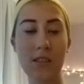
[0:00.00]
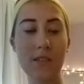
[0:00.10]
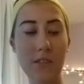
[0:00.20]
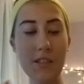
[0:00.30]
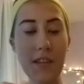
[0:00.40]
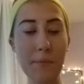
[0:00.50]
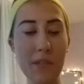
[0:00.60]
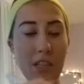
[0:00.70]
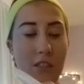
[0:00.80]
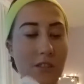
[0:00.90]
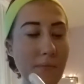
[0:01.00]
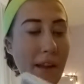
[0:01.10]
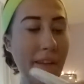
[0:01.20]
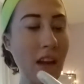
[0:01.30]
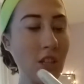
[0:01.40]
First I'm gonna use my
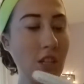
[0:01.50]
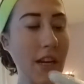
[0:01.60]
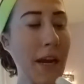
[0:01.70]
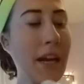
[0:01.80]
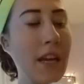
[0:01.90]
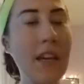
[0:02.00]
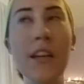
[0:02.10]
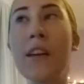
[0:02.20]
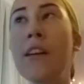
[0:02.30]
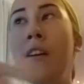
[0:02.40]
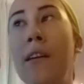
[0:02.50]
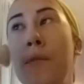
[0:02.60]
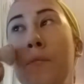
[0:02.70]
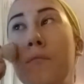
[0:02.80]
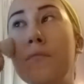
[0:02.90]
light shade,
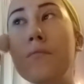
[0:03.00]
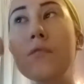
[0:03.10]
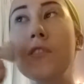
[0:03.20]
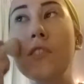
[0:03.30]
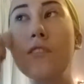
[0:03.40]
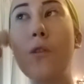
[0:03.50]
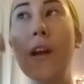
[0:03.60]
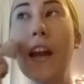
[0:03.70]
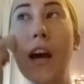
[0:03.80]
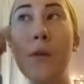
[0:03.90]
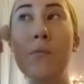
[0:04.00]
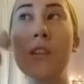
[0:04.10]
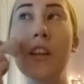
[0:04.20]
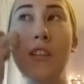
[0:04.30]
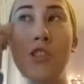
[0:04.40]
just going up
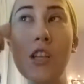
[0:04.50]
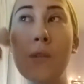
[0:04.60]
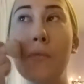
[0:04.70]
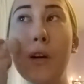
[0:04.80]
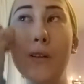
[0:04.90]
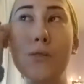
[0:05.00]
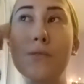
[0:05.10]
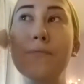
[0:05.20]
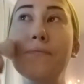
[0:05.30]
with the cheekbone,